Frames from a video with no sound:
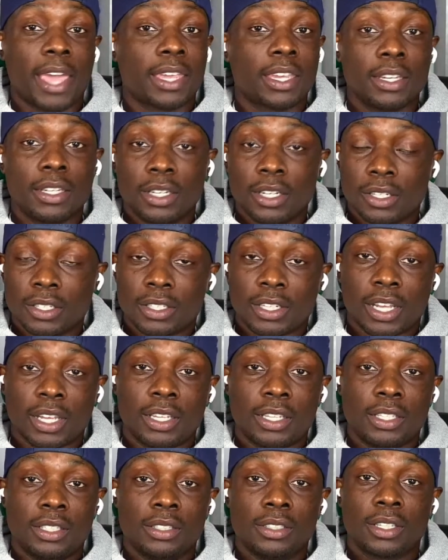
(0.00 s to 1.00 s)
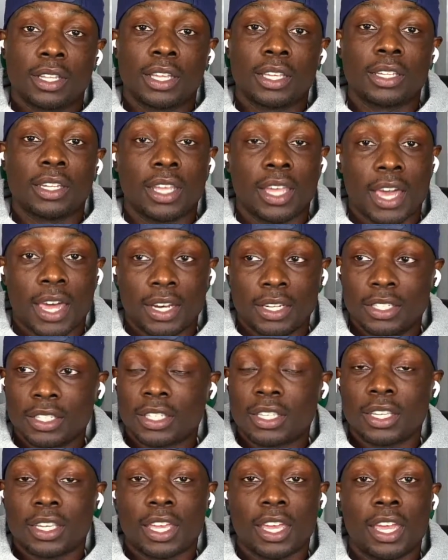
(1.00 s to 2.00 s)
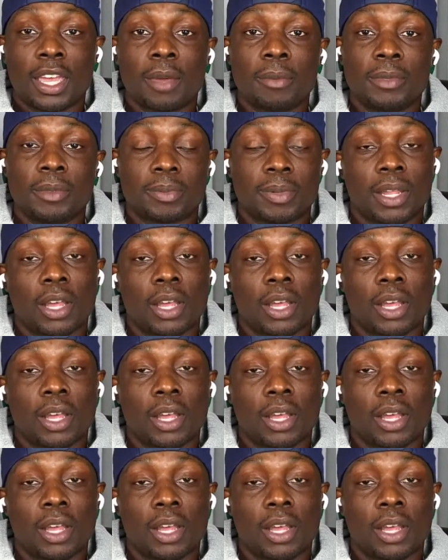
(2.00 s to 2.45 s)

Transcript: in there today, like they got to look at Cam and be like,